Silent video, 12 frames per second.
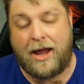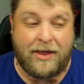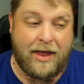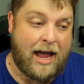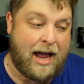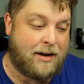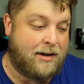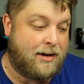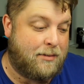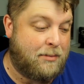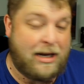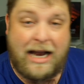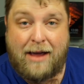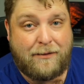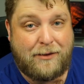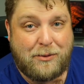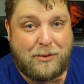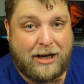And then my
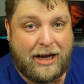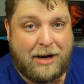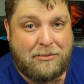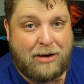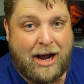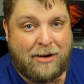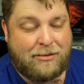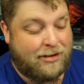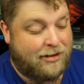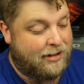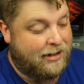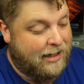nephew came round,